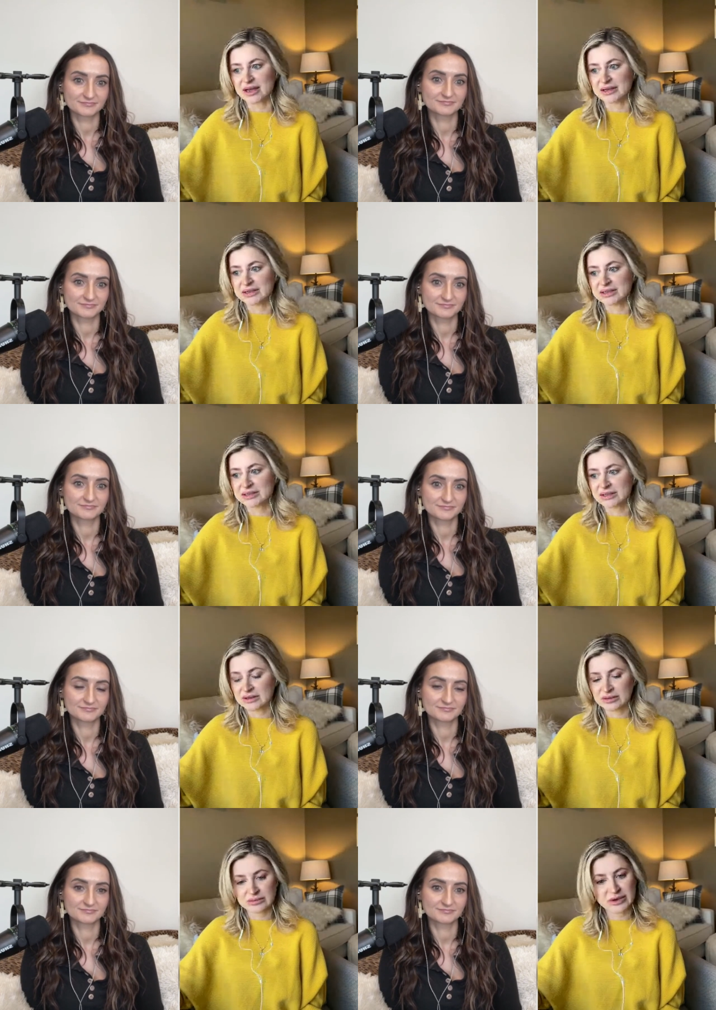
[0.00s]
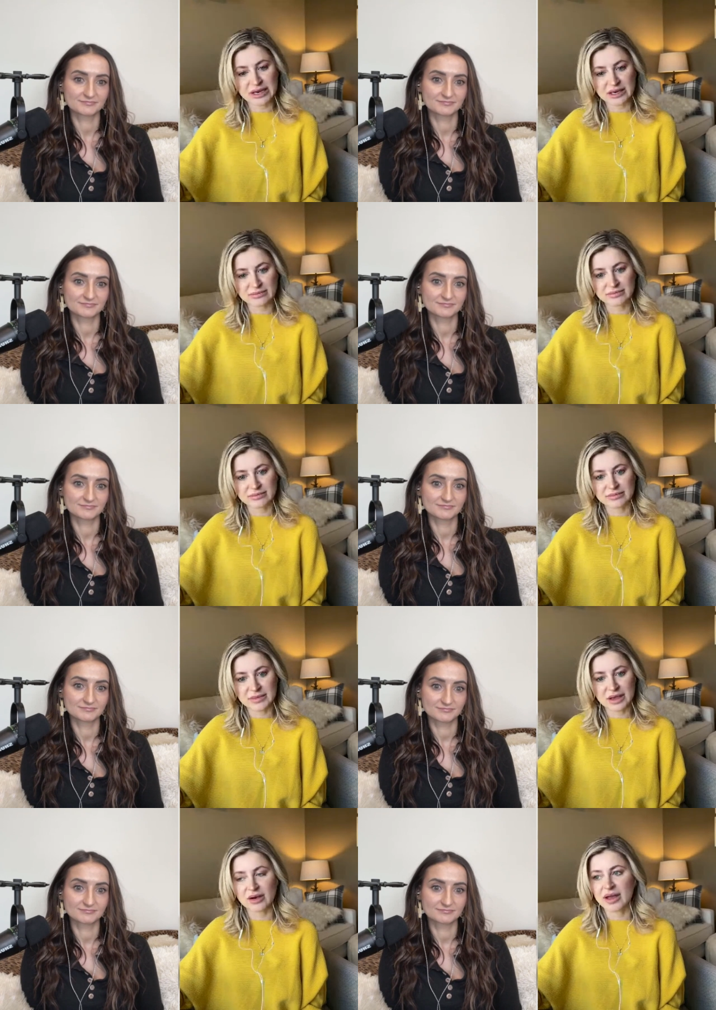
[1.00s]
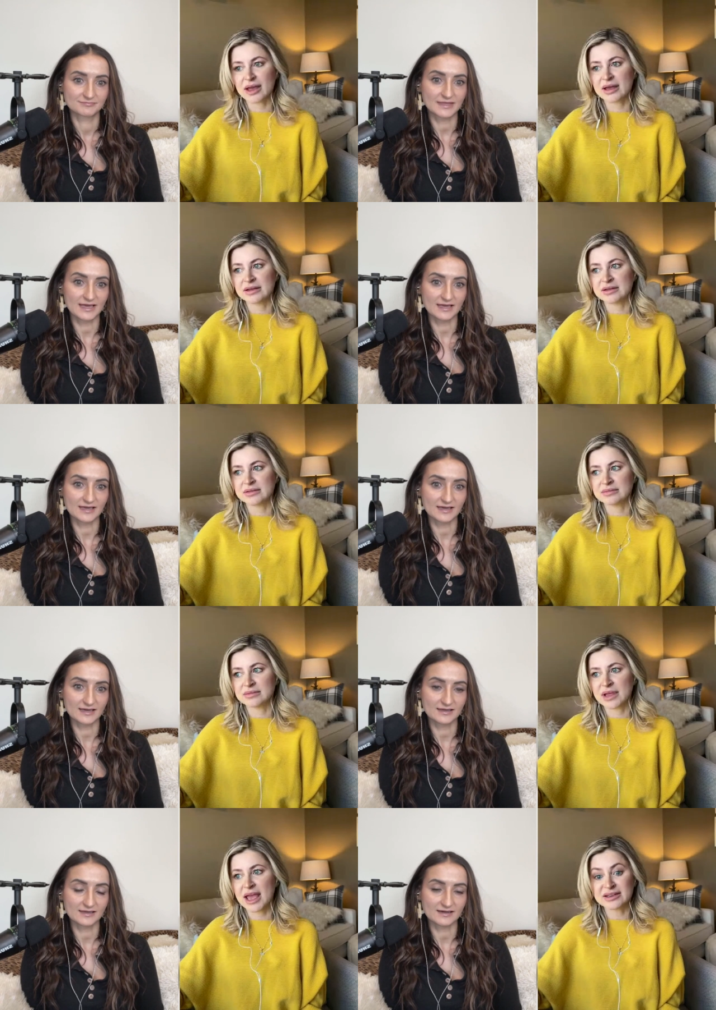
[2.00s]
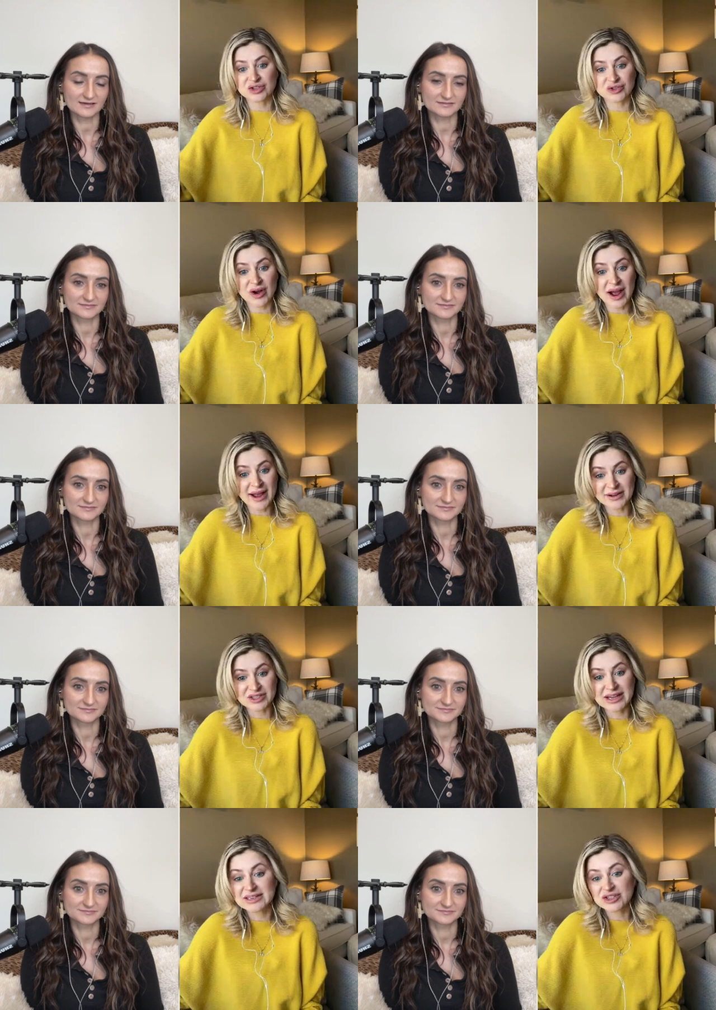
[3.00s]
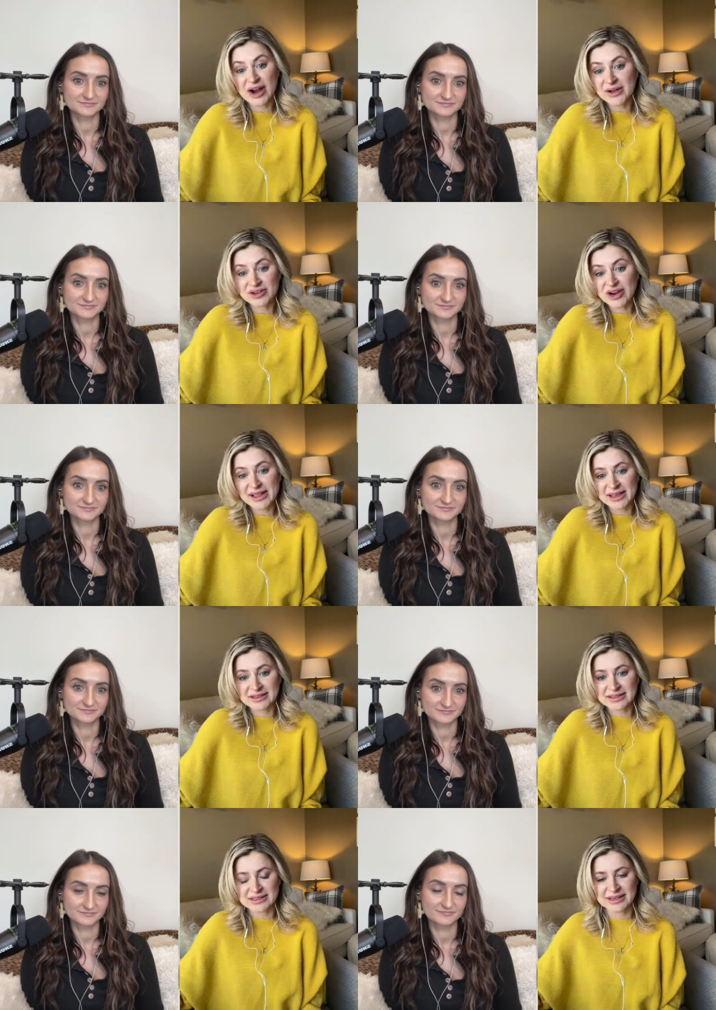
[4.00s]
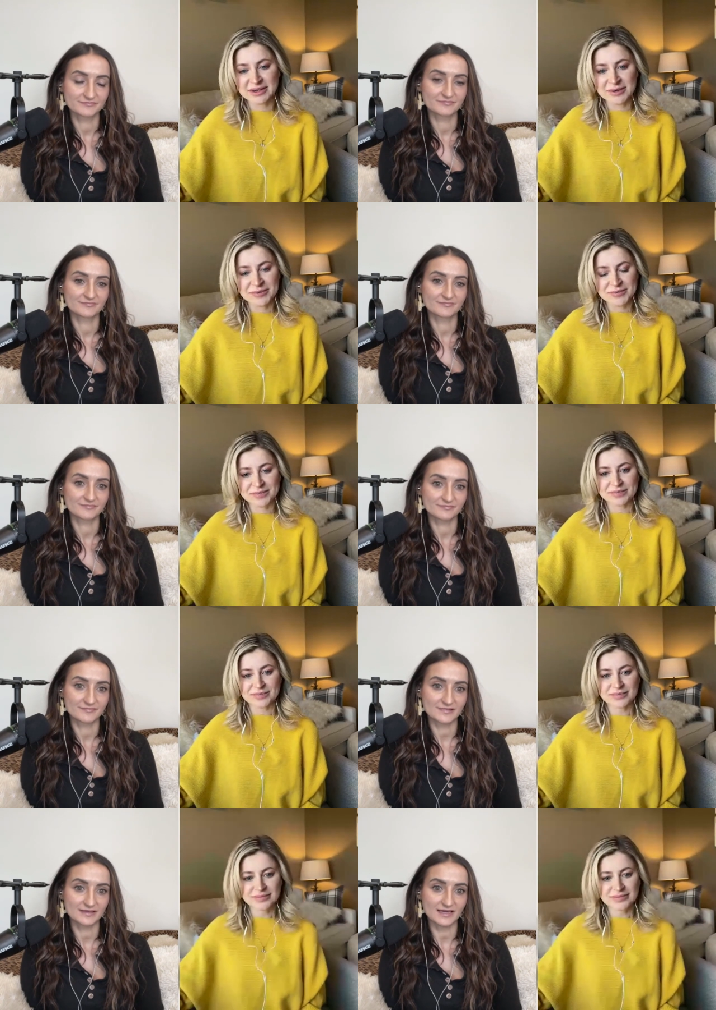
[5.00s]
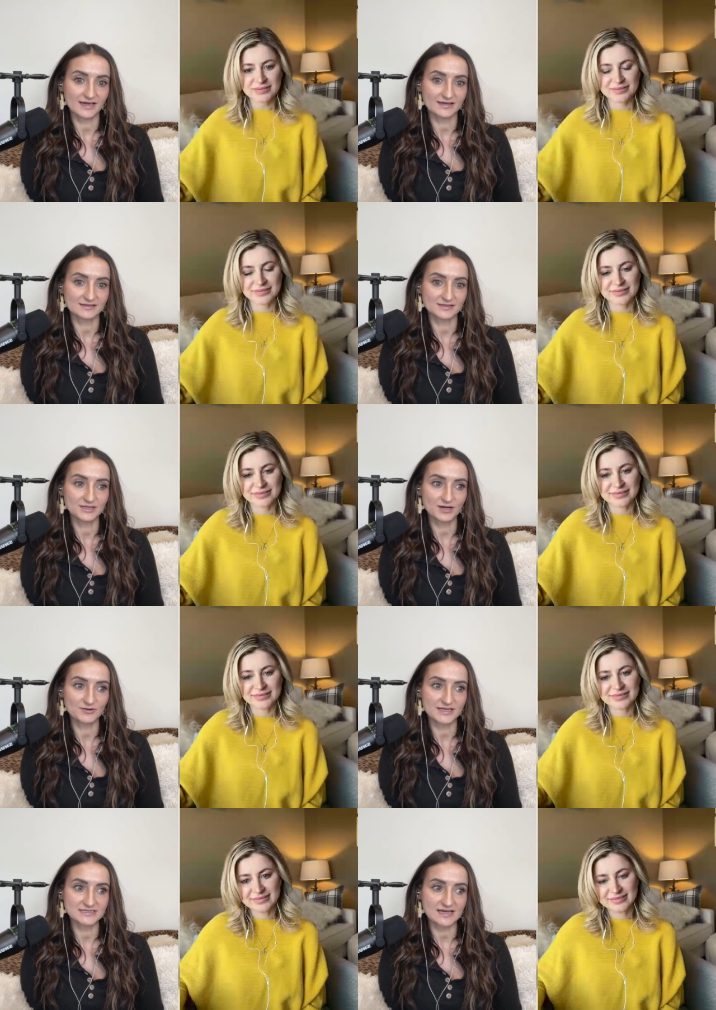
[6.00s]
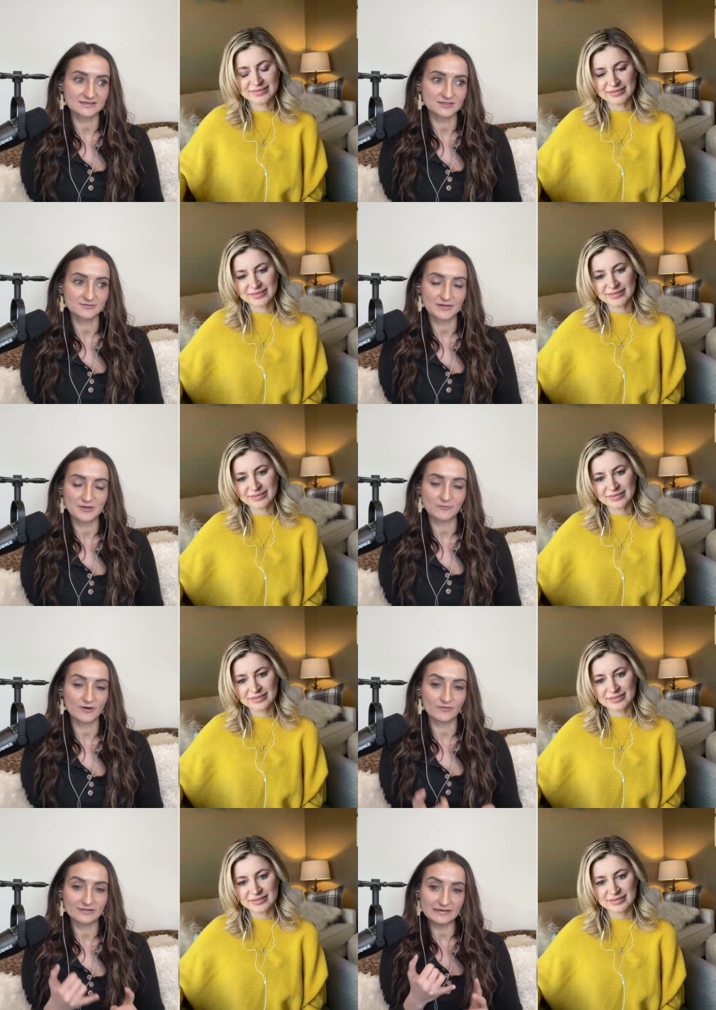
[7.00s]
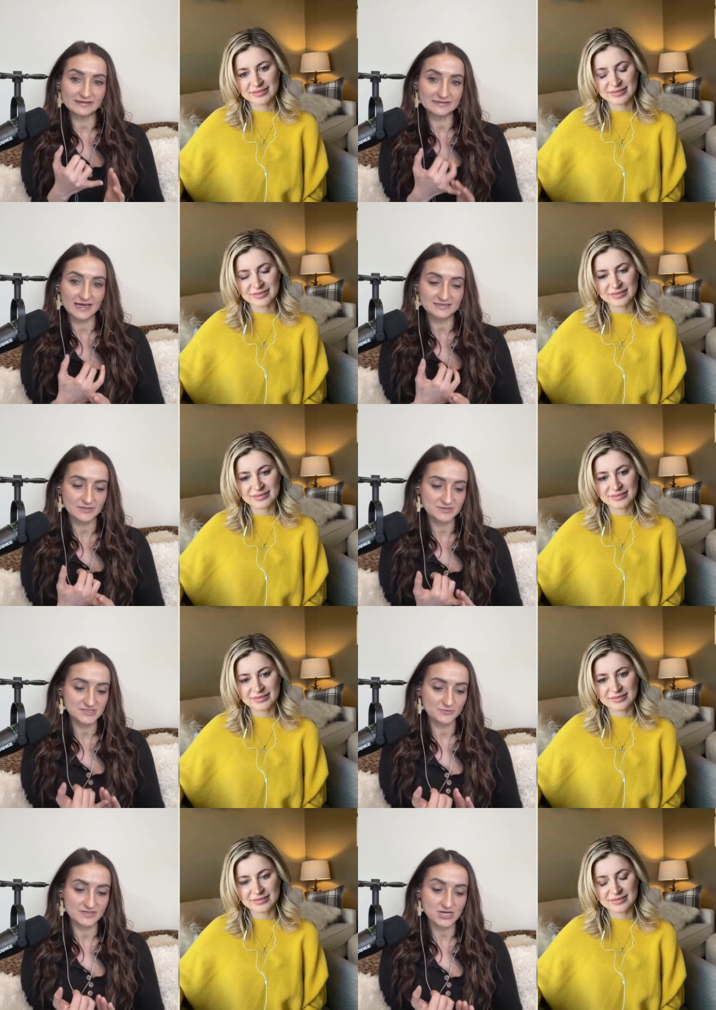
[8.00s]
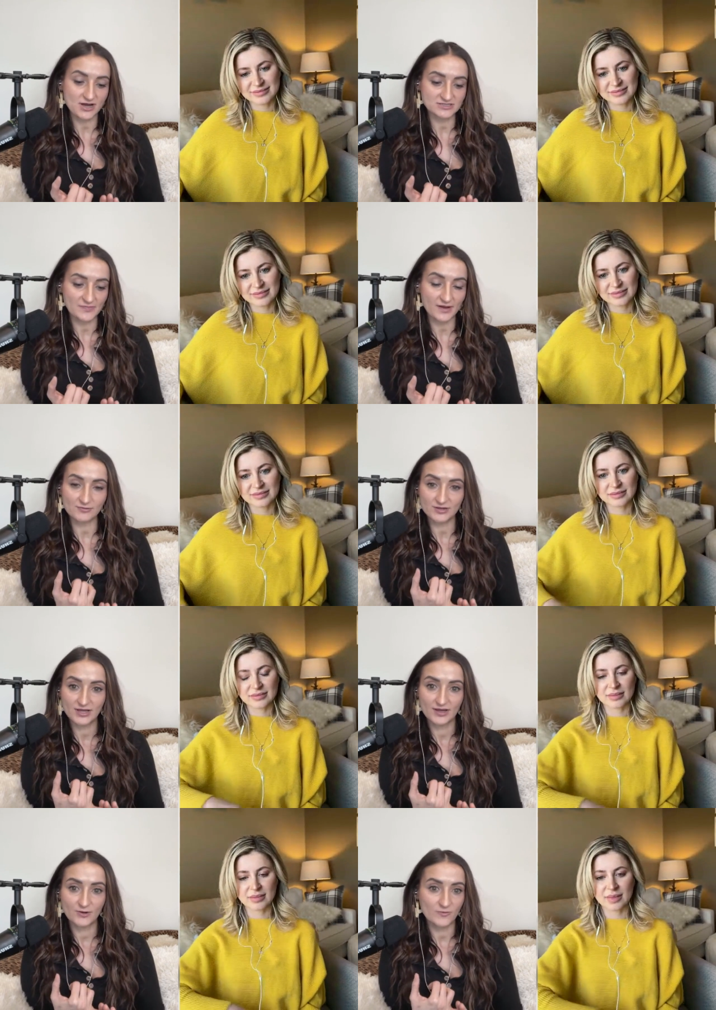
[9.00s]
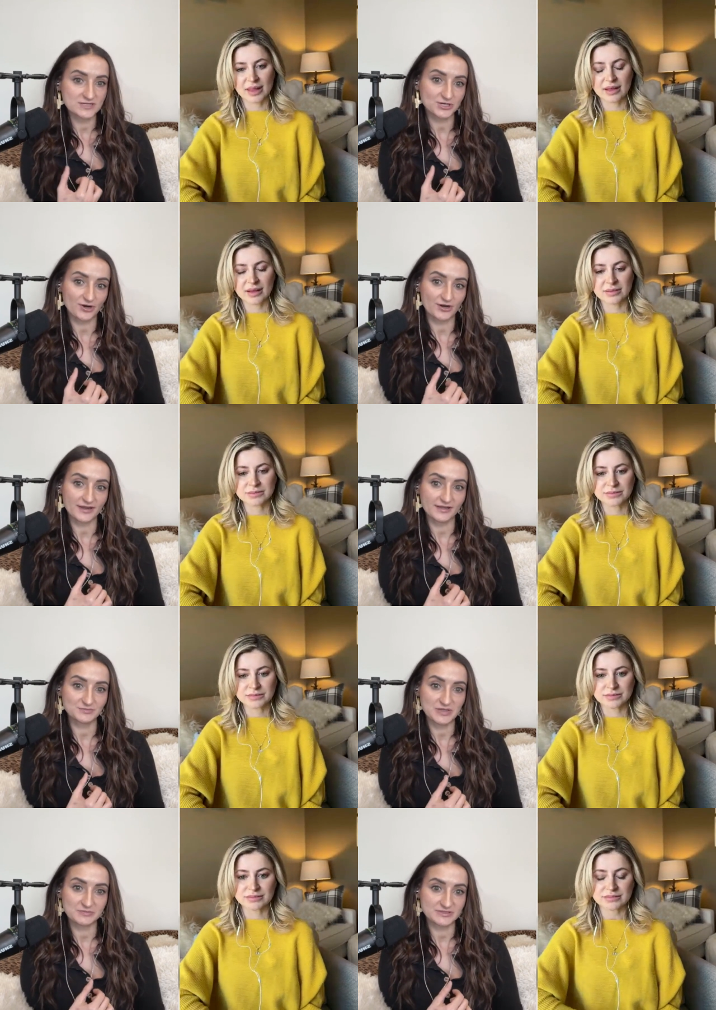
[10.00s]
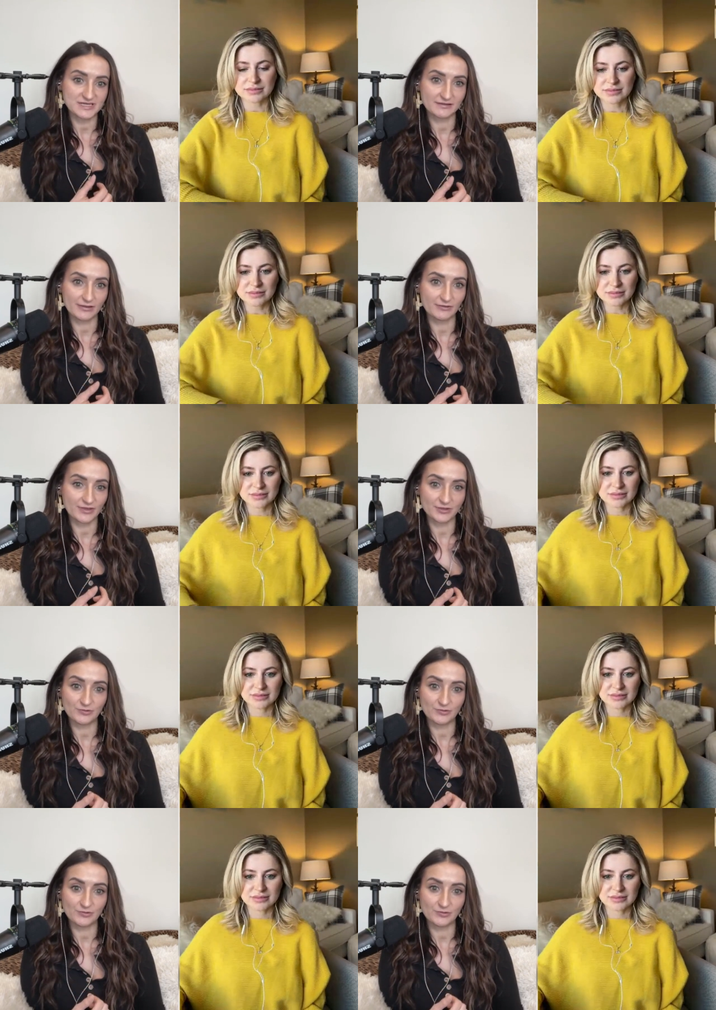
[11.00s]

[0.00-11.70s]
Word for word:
Speaker 1: and read, you know, and yeah. and trial try try things.
Speaker 2: Yeah. No. Exactly. I mean, in the last episode, we talked about winter gardening, people telling you that you